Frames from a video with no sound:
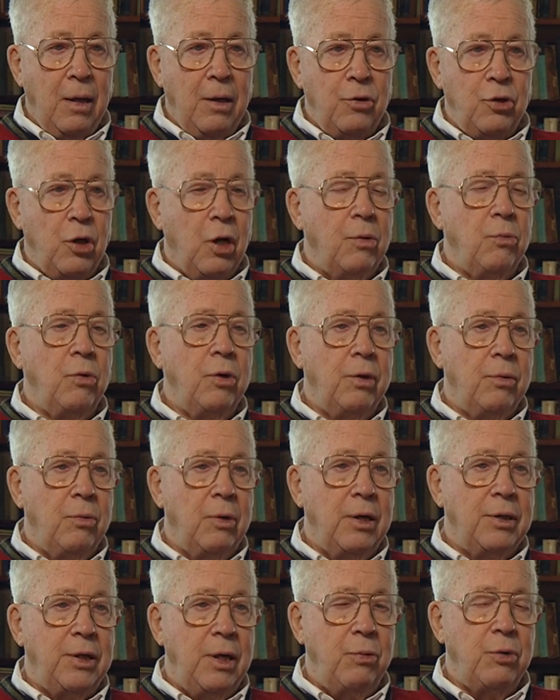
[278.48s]
John Woodard
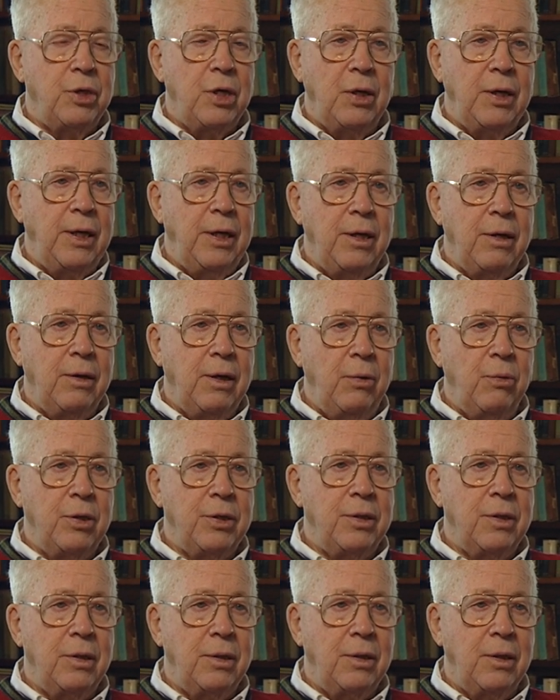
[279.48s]
was. He was a leader. He
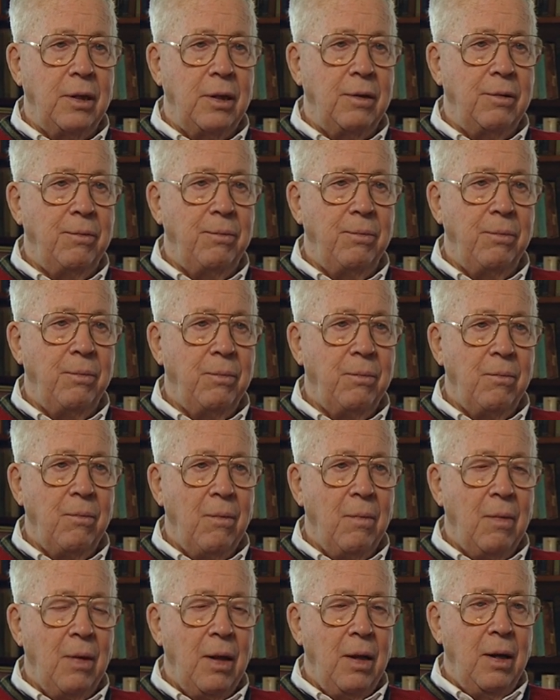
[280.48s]
wasn't,
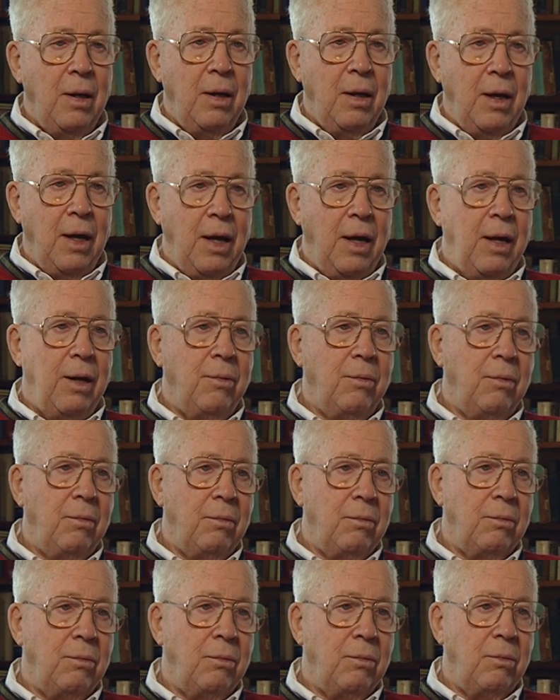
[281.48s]
and
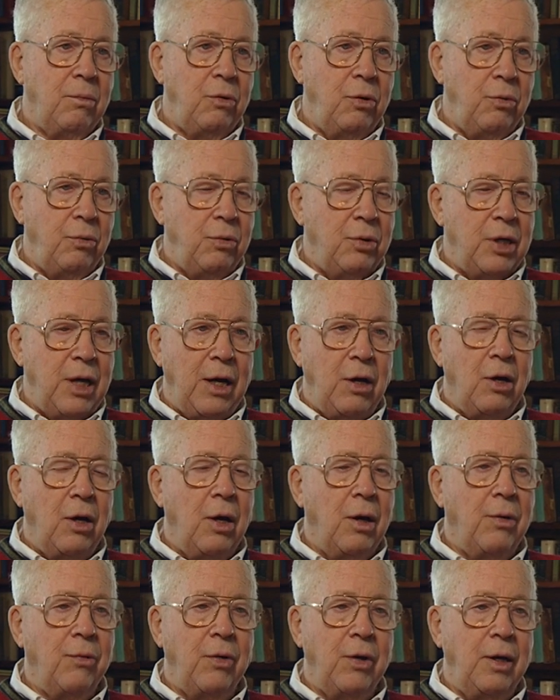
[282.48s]
you can take
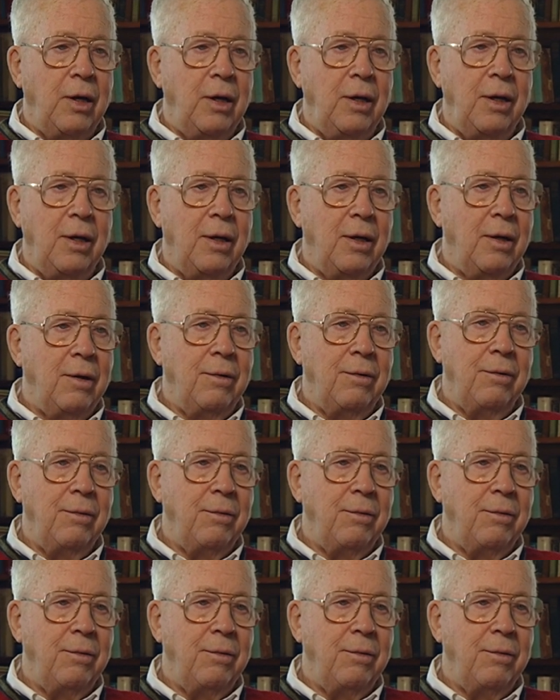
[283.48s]
all of the